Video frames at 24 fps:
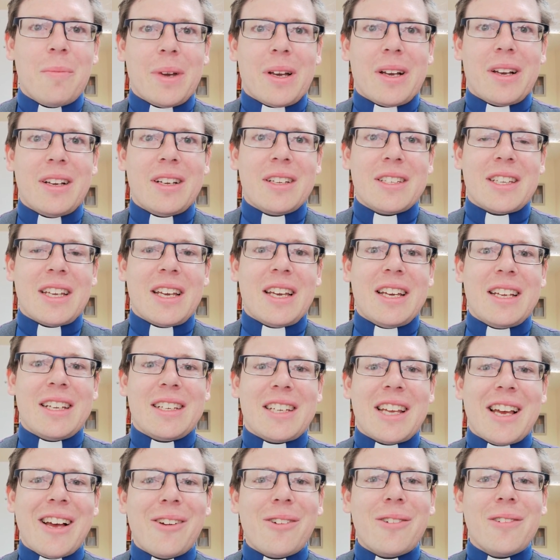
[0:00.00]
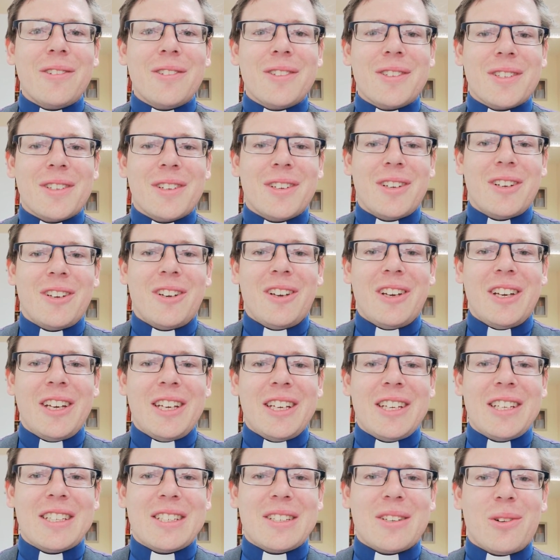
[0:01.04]
because it tells
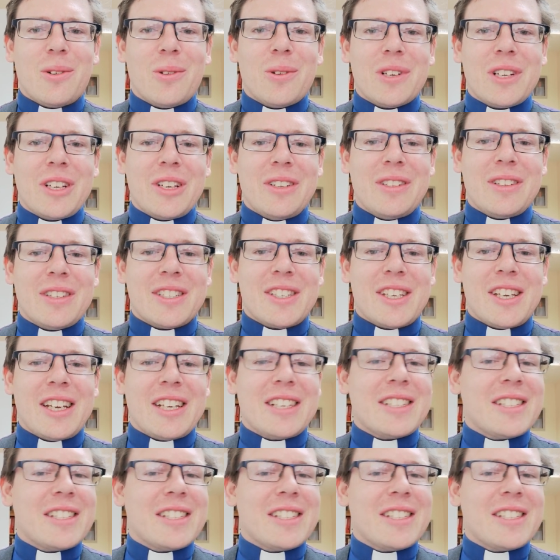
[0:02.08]
his audience